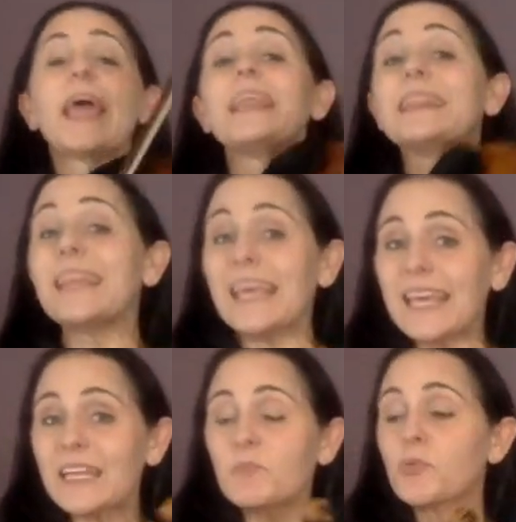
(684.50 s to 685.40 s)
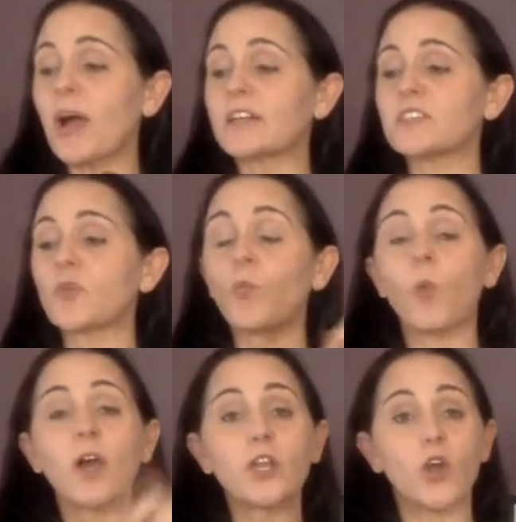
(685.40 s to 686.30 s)
And then practice
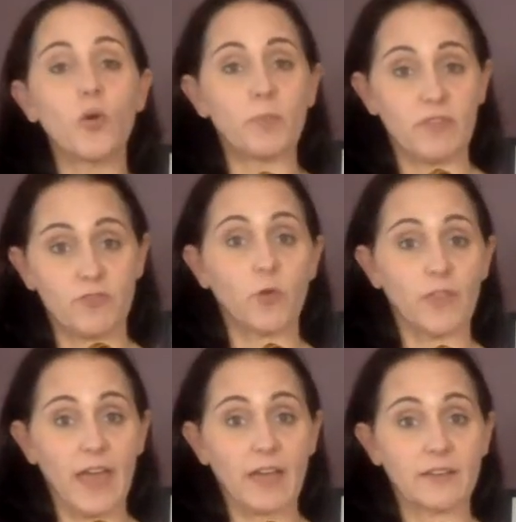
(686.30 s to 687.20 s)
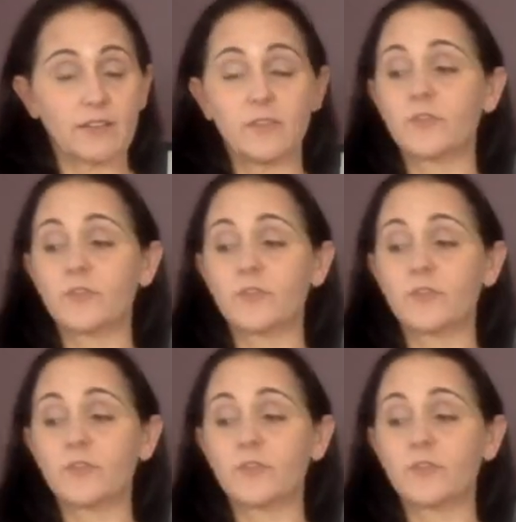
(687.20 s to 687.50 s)
one note before that.